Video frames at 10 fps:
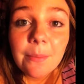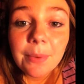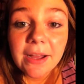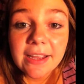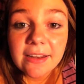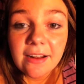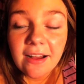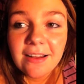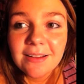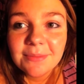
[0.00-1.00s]
But
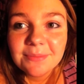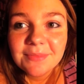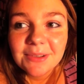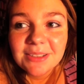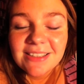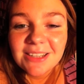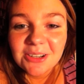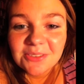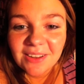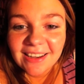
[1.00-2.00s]
it was
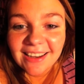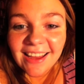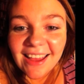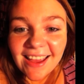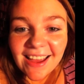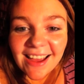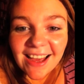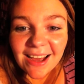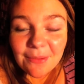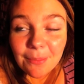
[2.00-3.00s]
so funny.
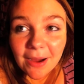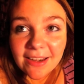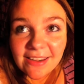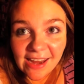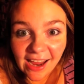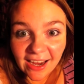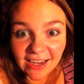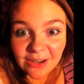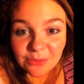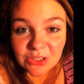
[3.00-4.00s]

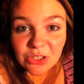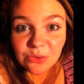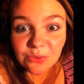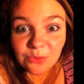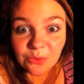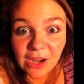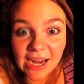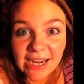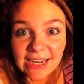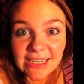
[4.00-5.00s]
Monday was
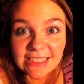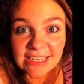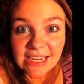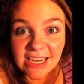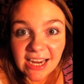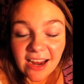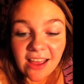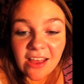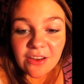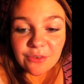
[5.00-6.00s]
crazy.
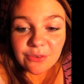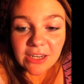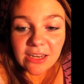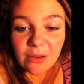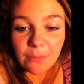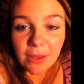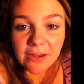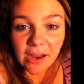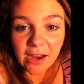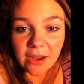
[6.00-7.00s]
Friggin'
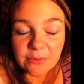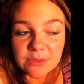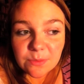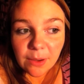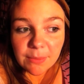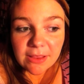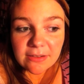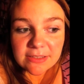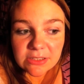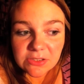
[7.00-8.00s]
Monday, I was at my
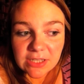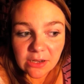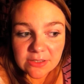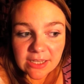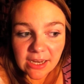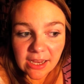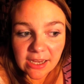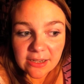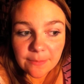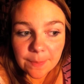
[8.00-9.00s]
little sister's house
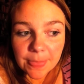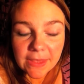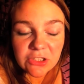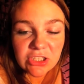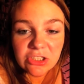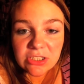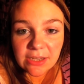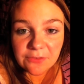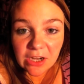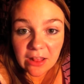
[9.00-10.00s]
and she just
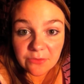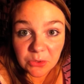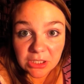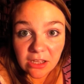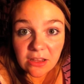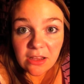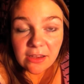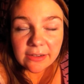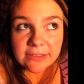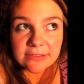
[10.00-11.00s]
left for California
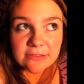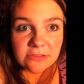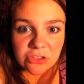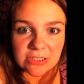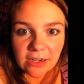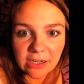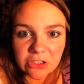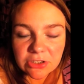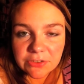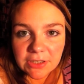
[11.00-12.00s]
because she's not
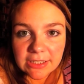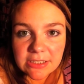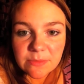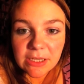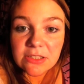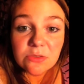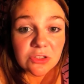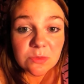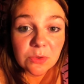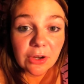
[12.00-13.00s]
actually related to me, so
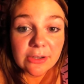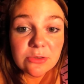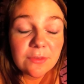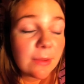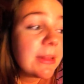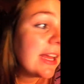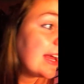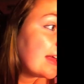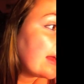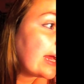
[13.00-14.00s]
she's with her actual family.
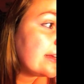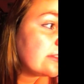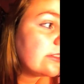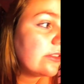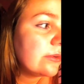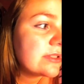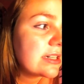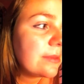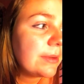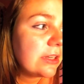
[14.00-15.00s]
And there was a
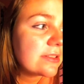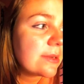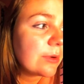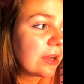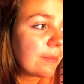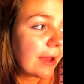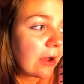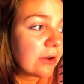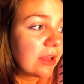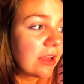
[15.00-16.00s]
clip in here somewhere
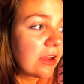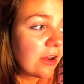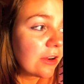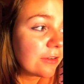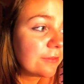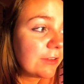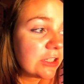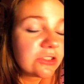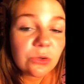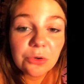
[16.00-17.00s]
about her
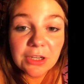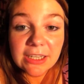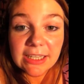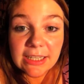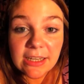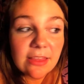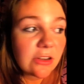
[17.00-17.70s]
fish, Corey and Eden.